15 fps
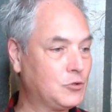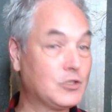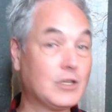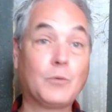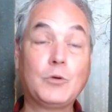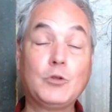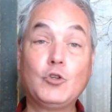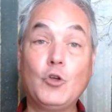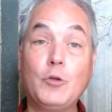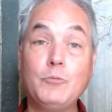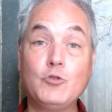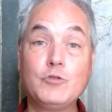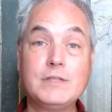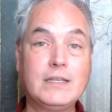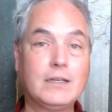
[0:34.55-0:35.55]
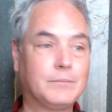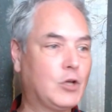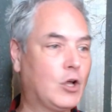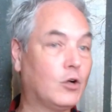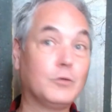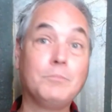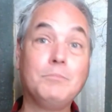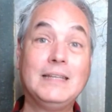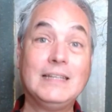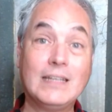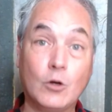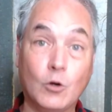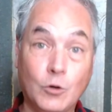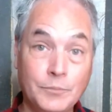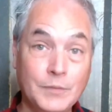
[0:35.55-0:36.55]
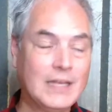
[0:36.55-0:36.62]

So I went to a museum called Minero